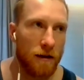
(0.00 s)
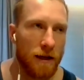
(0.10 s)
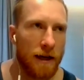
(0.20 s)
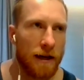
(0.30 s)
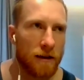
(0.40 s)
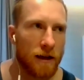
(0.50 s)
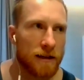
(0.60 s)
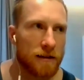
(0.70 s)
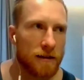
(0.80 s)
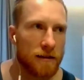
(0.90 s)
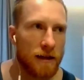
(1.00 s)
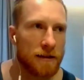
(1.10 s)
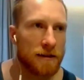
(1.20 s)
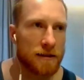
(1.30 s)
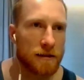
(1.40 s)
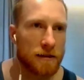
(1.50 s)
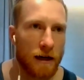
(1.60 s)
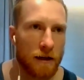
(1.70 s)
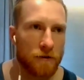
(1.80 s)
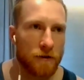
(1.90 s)
yeah, like at the
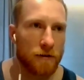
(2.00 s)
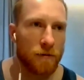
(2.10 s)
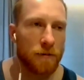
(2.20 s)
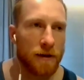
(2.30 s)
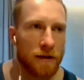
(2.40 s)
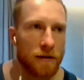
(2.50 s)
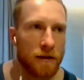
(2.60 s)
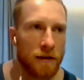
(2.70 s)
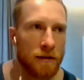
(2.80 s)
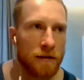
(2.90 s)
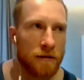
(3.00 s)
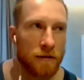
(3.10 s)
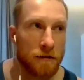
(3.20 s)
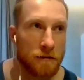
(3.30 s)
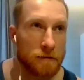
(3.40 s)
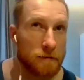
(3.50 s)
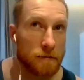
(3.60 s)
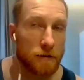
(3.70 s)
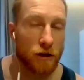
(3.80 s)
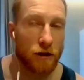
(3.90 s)
start of it, we went
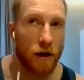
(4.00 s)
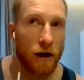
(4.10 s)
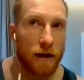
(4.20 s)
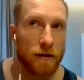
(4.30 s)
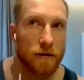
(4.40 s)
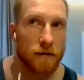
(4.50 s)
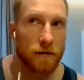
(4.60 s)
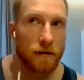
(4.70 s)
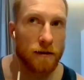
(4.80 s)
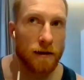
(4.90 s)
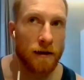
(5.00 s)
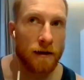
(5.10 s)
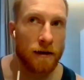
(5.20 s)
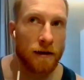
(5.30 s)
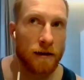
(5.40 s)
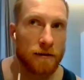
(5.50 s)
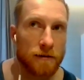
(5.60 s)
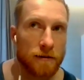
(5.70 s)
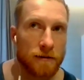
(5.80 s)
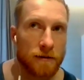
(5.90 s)
in July,
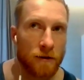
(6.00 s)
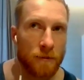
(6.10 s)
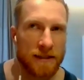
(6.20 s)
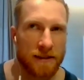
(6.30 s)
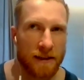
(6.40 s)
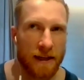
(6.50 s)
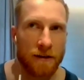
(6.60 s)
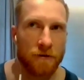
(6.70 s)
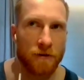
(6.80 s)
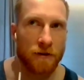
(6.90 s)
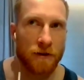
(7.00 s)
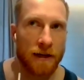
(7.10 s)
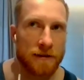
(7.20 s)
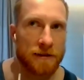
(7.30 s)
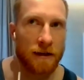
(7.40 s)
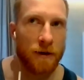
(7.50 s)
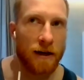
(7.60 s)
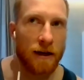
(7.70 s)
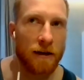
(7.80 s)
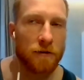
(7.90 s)
so basically end of UK
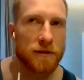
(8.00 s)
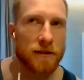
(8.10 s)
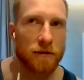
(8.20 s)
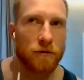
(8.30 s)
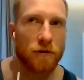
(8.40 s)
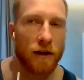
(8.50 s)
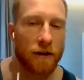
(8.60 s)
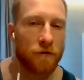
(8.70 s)
summer, and it was still like